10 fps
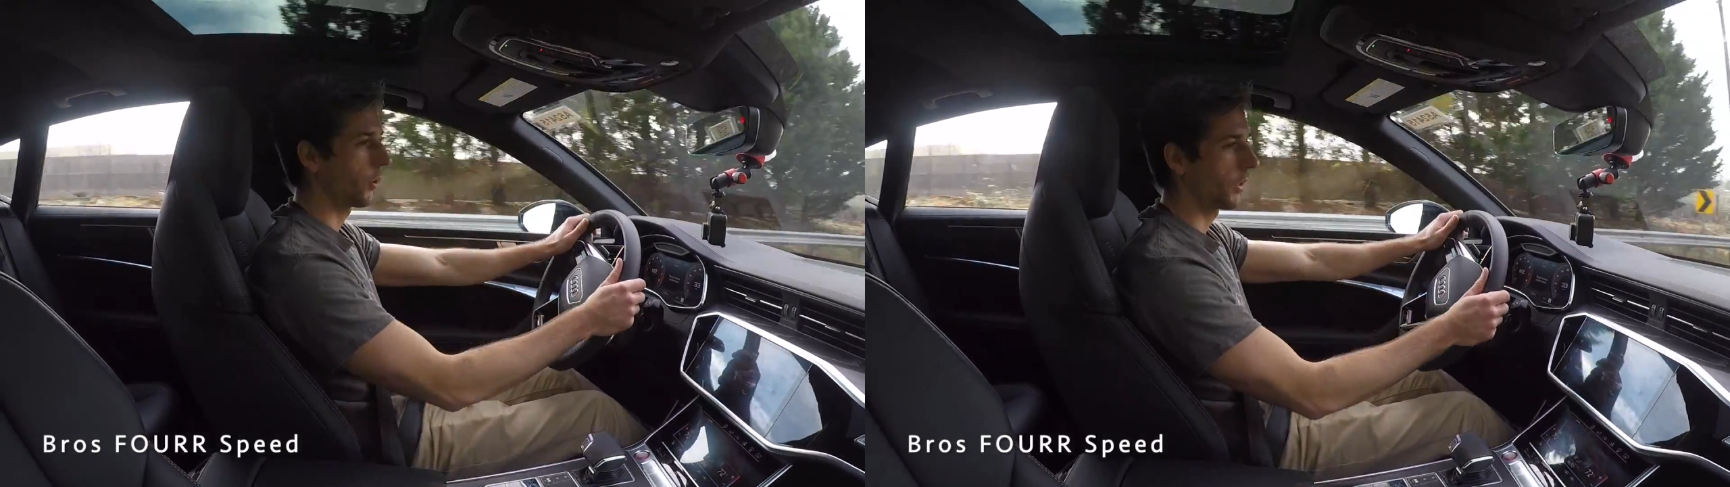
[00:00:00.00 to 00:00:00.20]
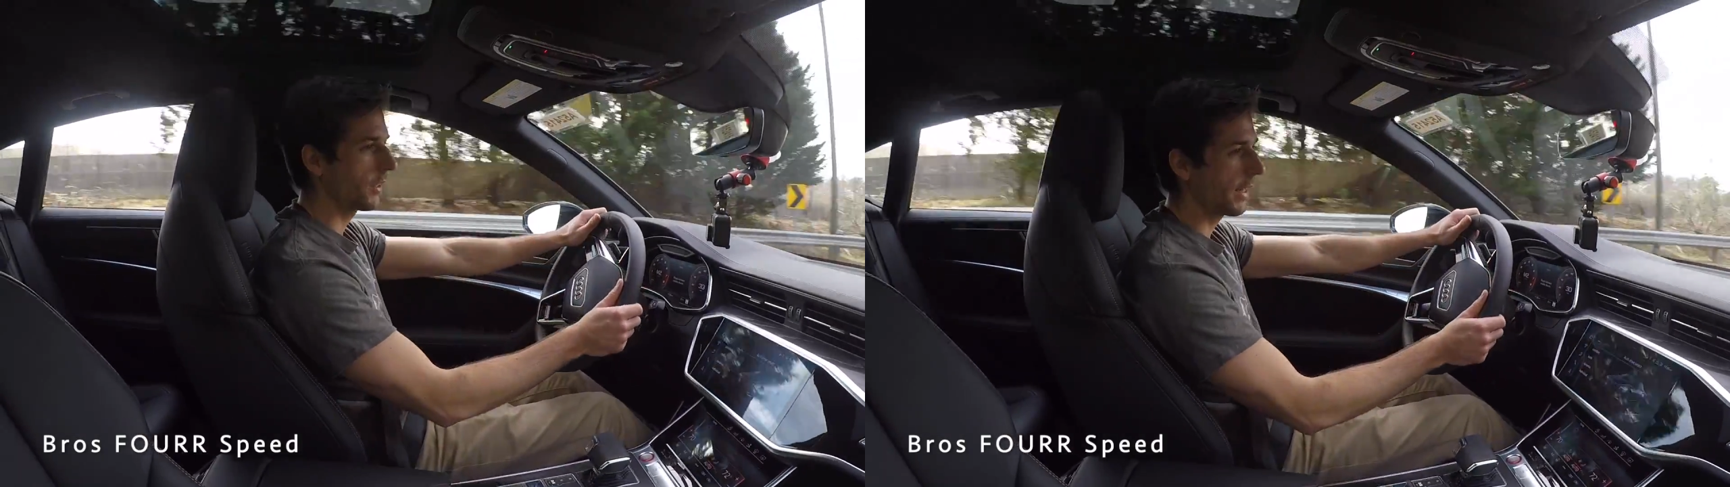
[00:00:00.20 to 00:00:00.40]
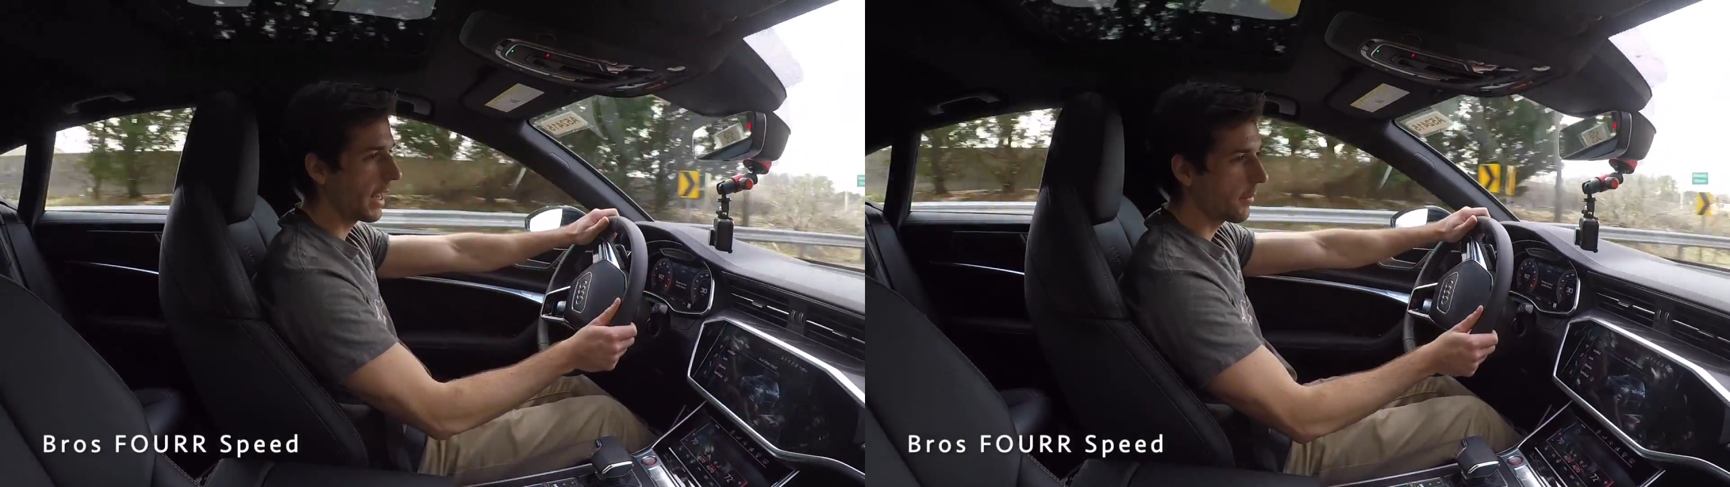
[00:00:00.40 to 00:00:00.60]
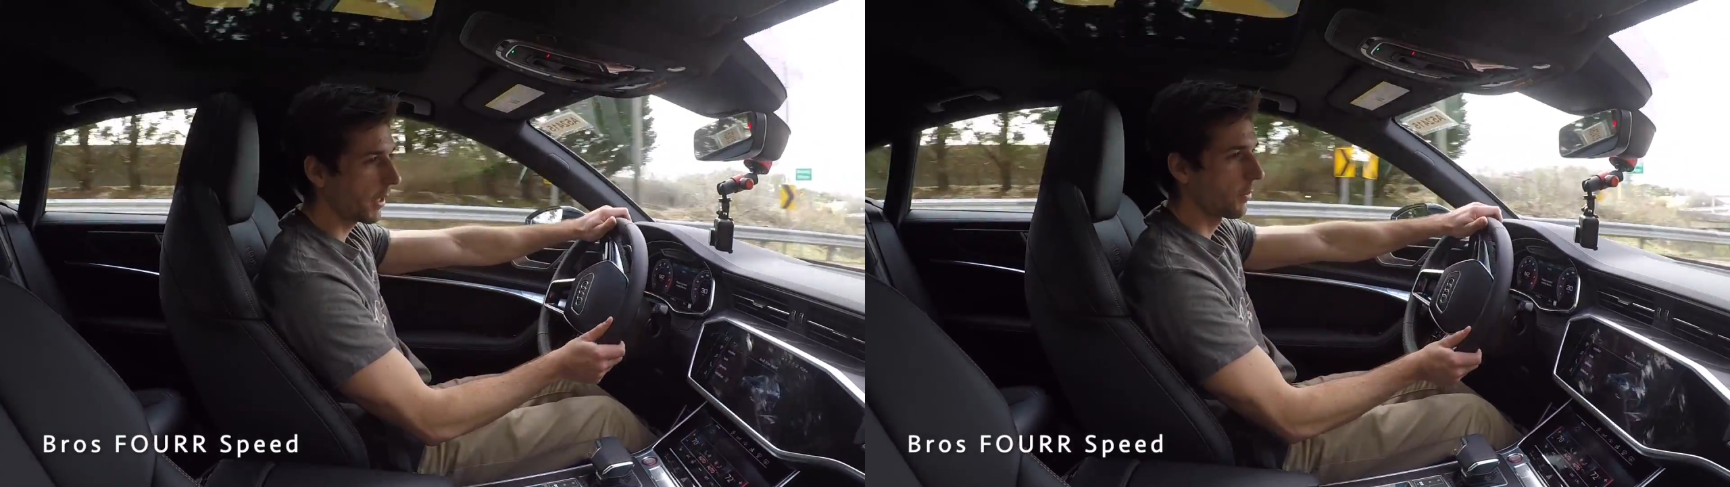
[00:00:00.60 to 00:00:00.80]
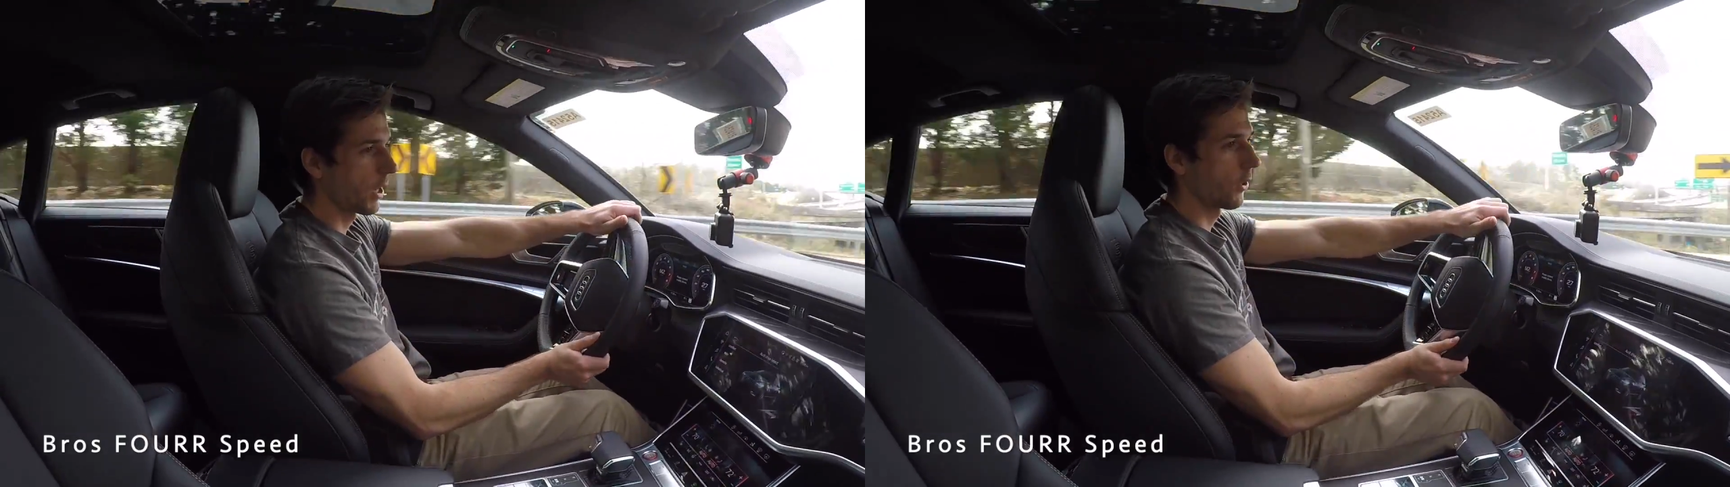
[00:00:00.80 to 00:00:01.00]
So we're in
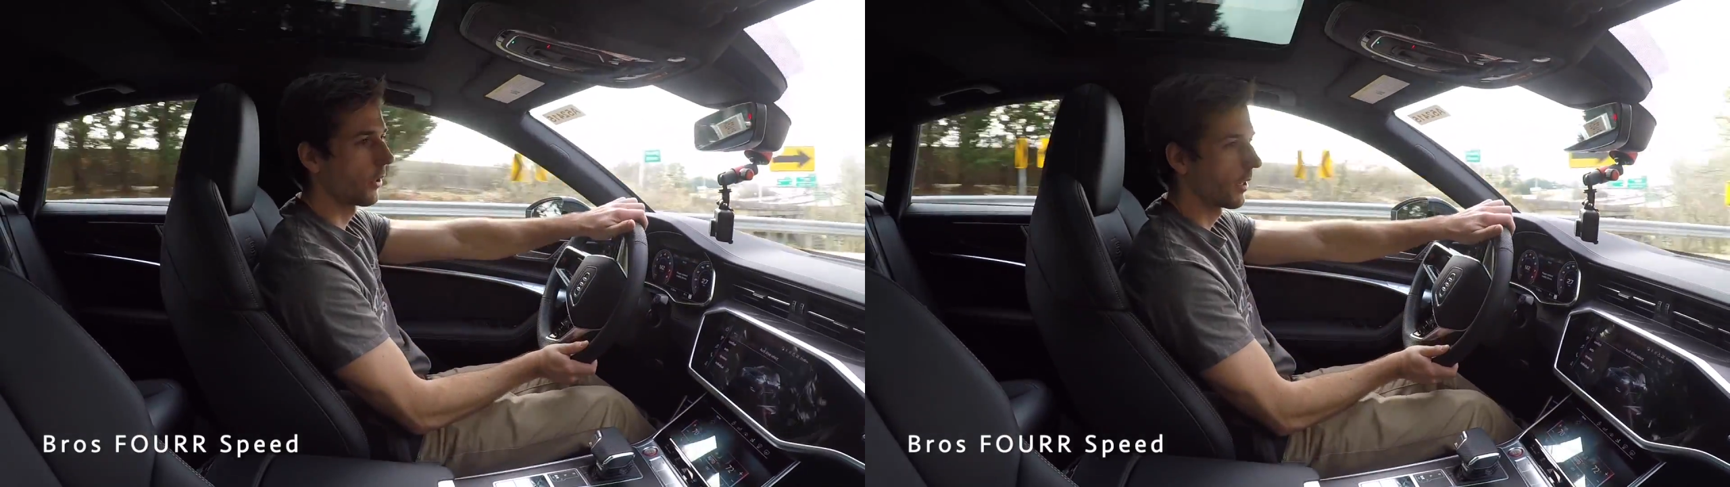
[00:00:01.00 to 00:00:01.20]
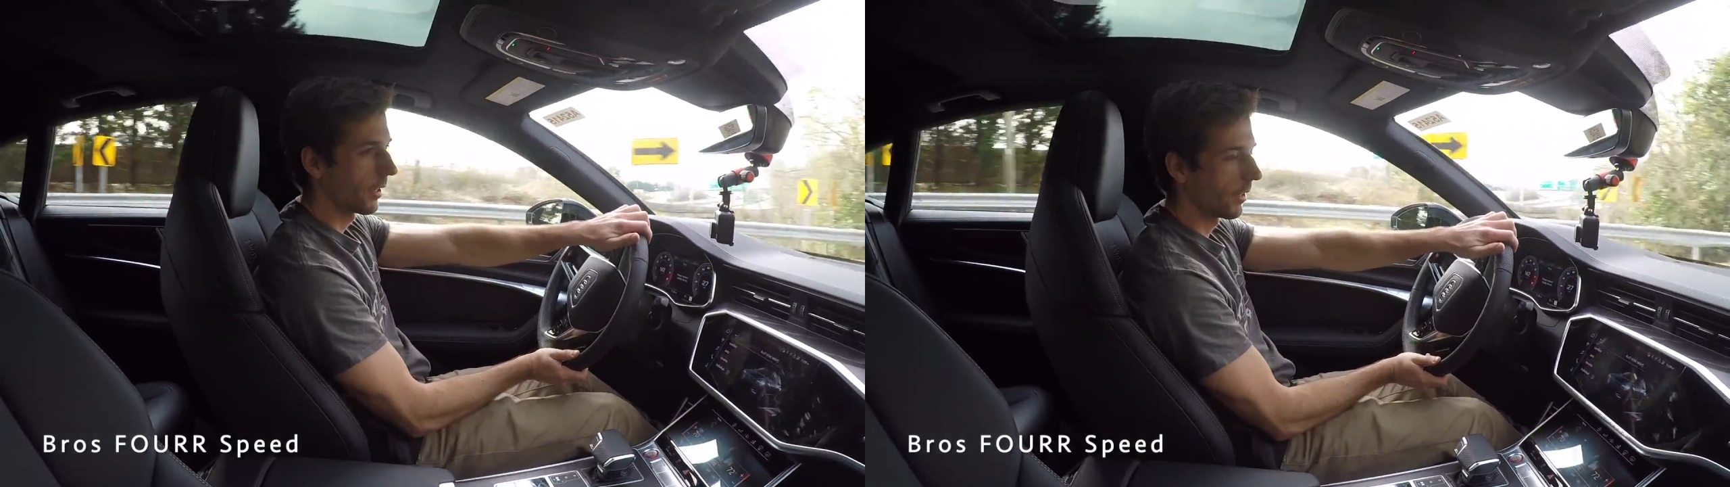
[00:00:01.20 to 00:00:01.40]
dynamic mode.